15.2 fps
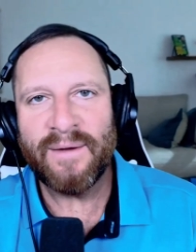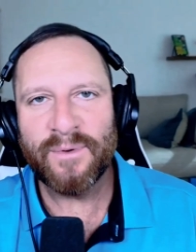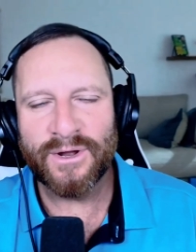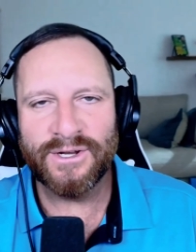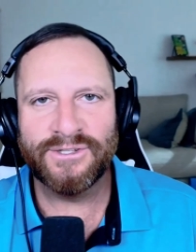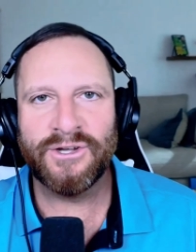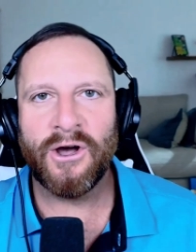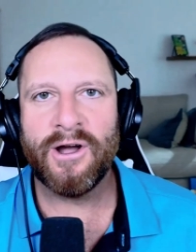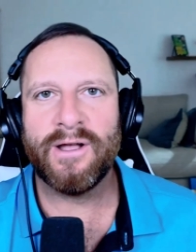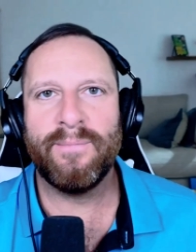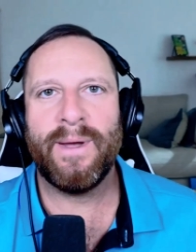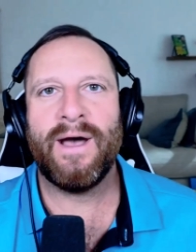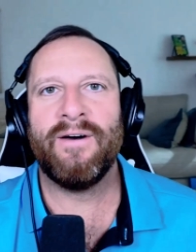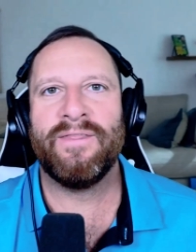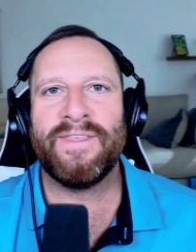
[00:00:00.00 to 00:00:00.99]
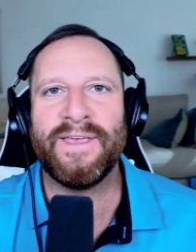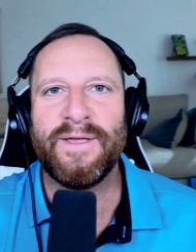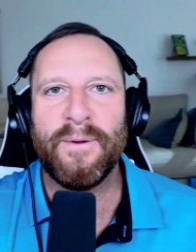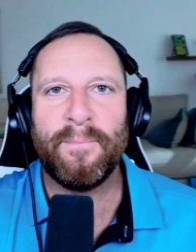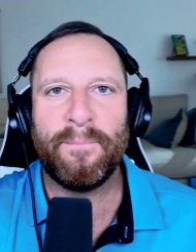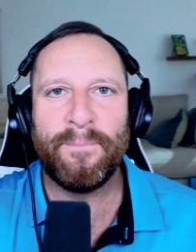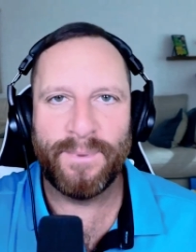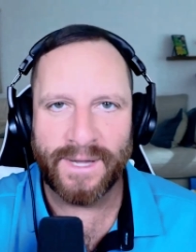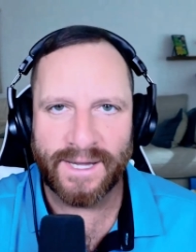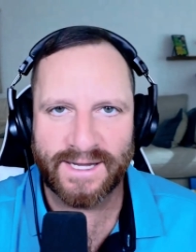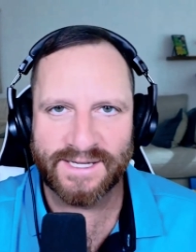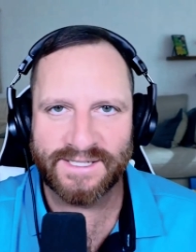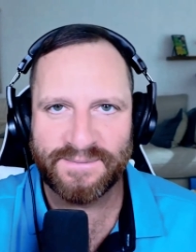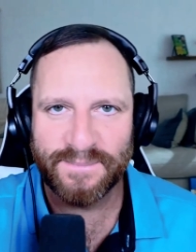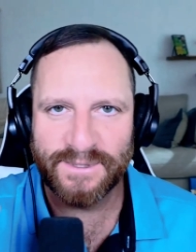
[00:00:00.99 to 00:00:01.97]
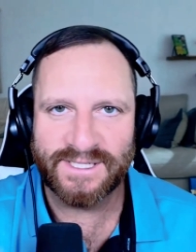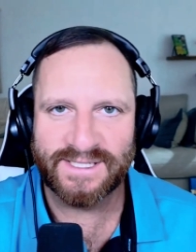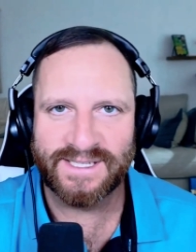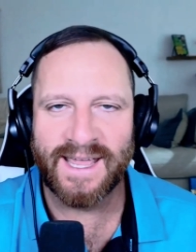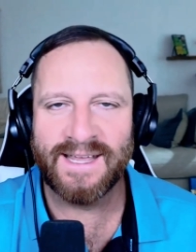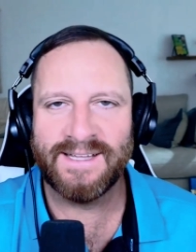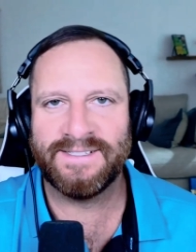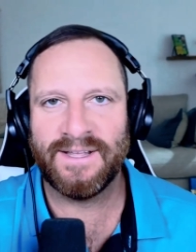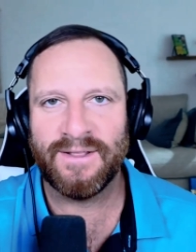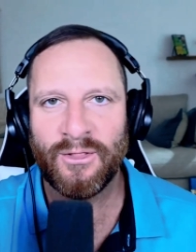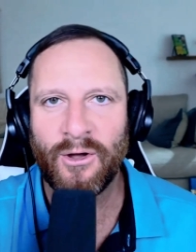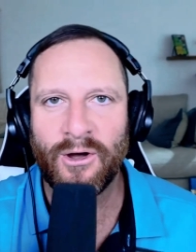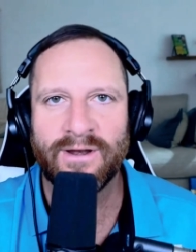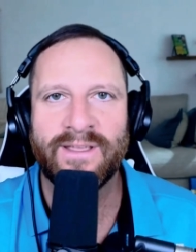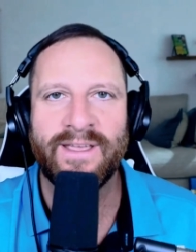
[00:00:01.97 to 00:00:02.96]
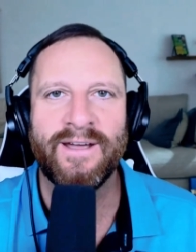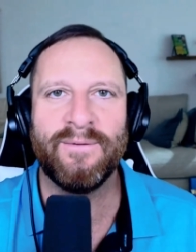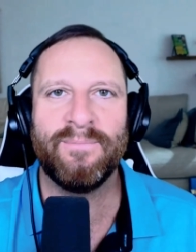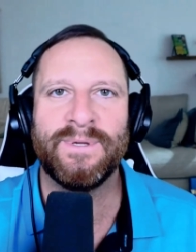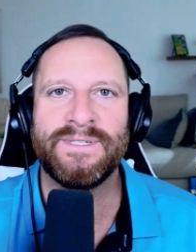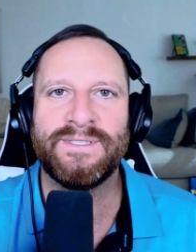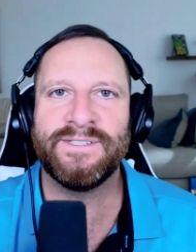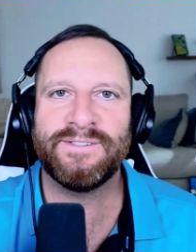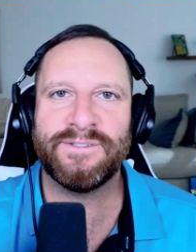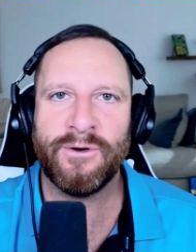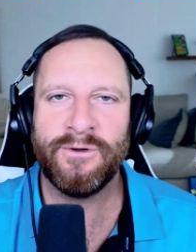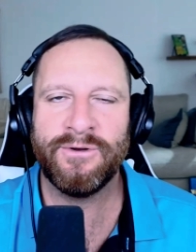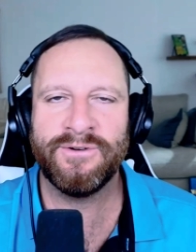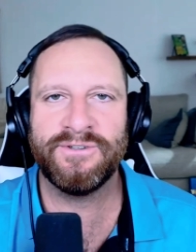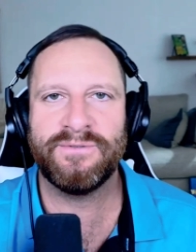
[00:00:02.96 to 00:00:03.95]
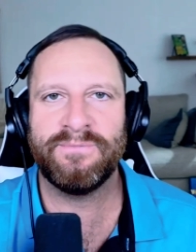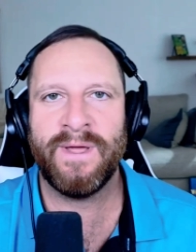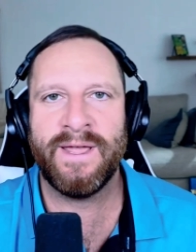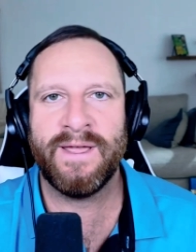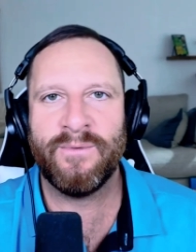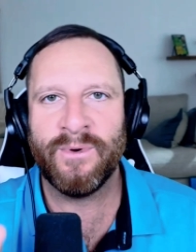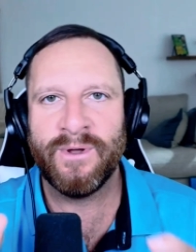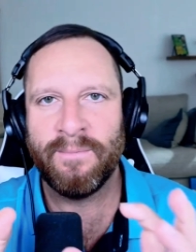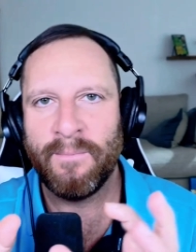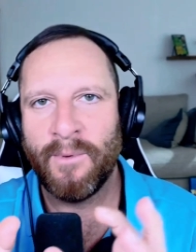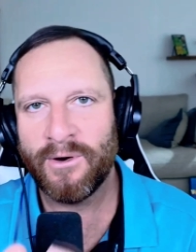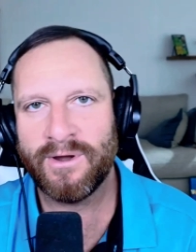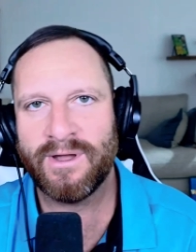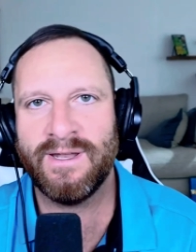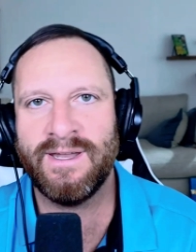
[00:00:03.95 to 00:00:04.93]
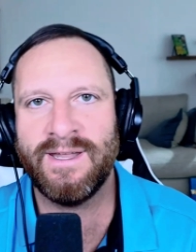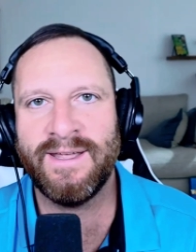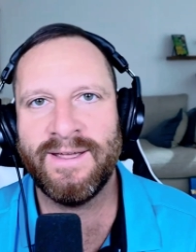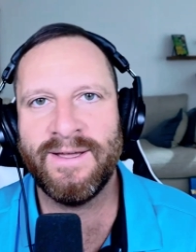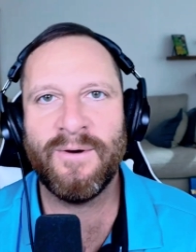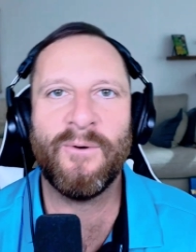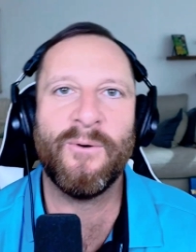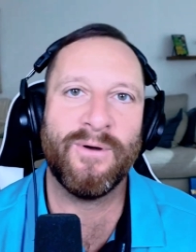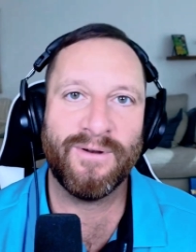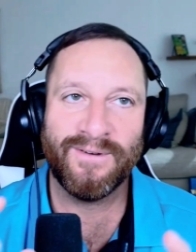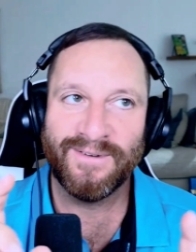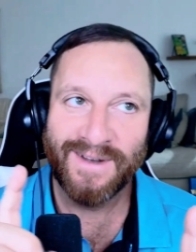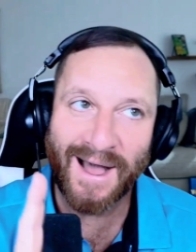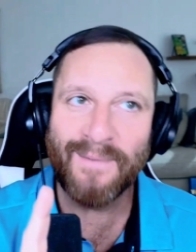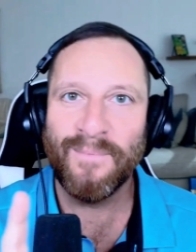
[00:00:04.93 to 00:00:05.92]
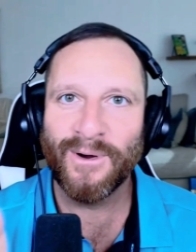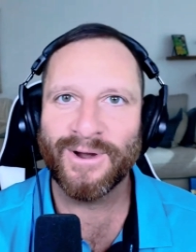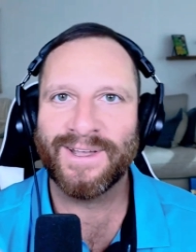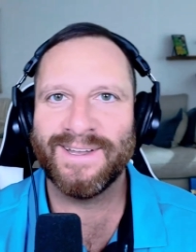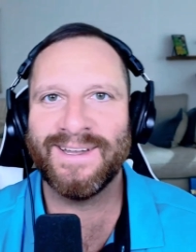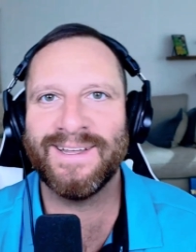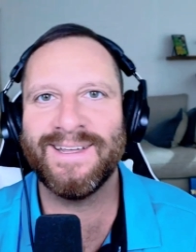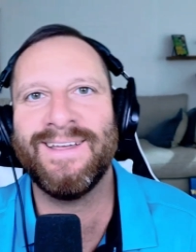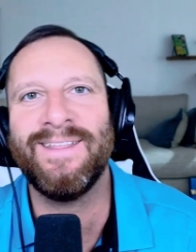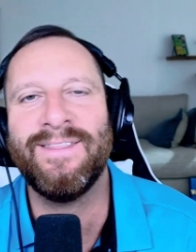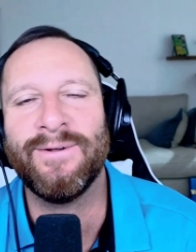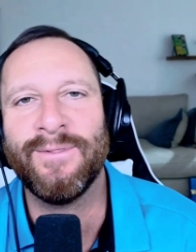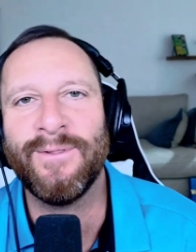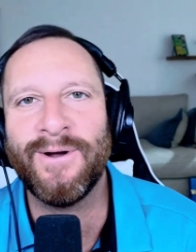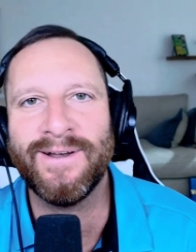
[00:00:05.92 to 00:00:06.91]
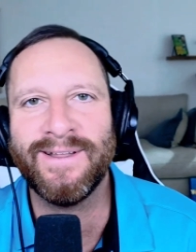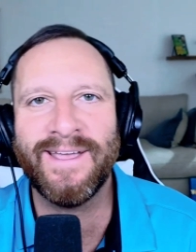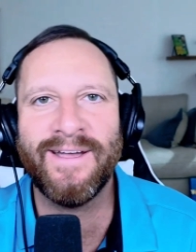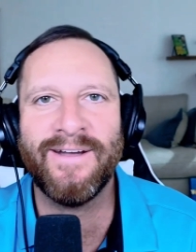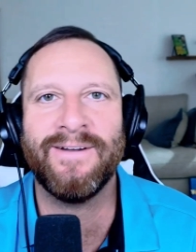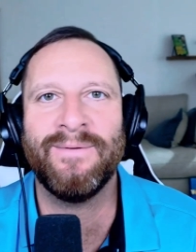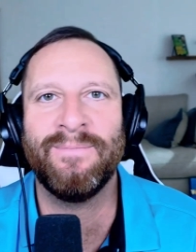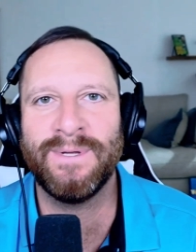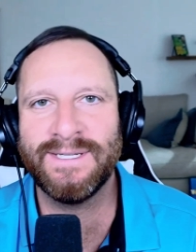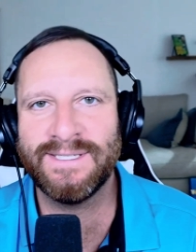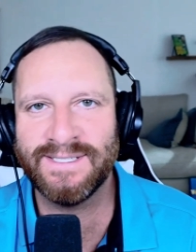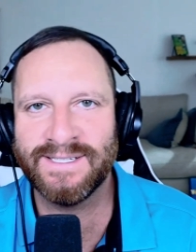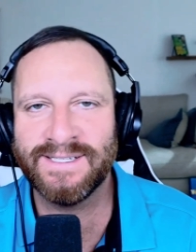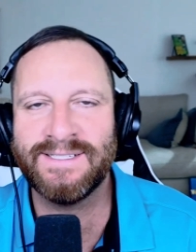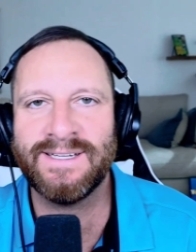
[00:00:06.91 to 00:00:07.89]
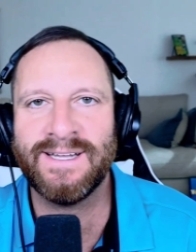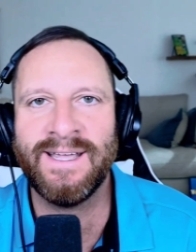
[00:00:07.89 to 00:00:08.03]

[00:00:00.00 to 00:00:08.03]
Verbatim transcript: we're going to talk about the biggest mistakes that lawn care business owners make when marketing or not marketing their lawn care business.